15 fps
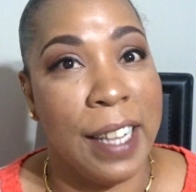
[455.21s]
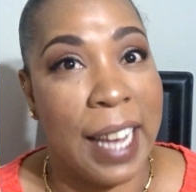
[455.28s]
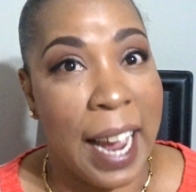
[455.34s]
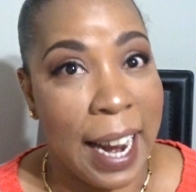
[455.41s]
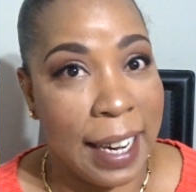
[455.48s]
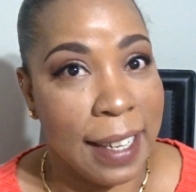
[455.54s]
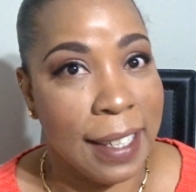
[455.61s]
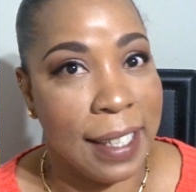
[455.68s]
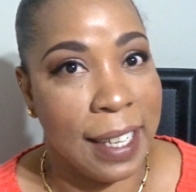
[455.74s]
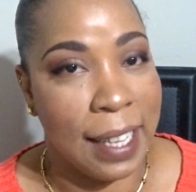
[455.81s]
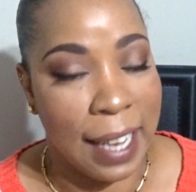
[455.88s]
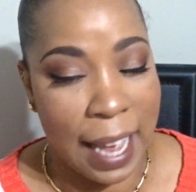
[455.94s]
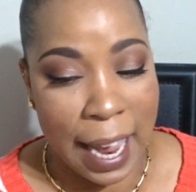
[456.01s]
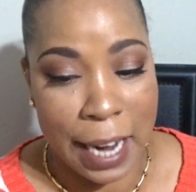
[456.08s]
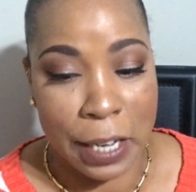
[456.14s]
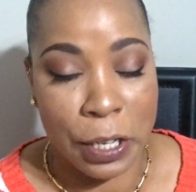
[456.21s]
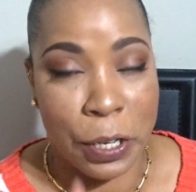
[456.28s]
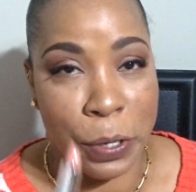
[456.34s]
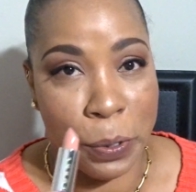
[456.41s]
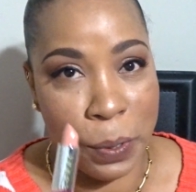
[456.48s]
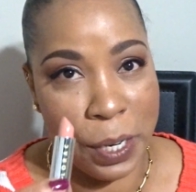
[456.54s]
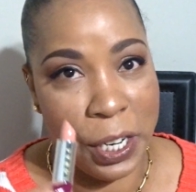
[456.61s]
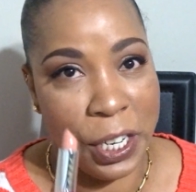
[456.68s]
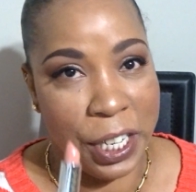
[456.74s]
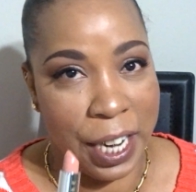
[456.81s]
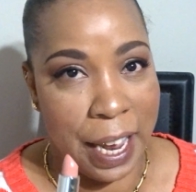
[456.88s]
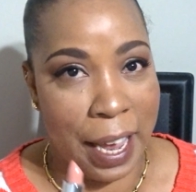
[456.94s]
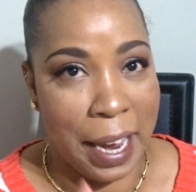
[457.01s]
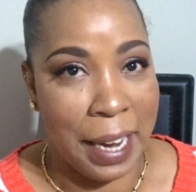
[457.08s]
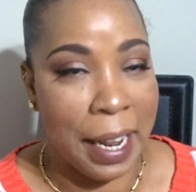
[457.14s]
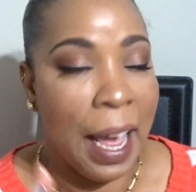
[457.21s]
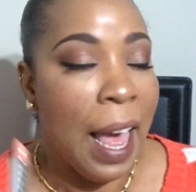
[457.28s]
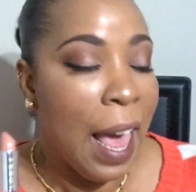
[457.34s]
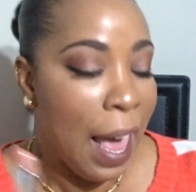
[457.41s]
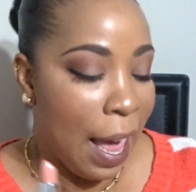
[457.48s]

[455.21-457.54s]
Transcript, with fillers: lightest light nudie shade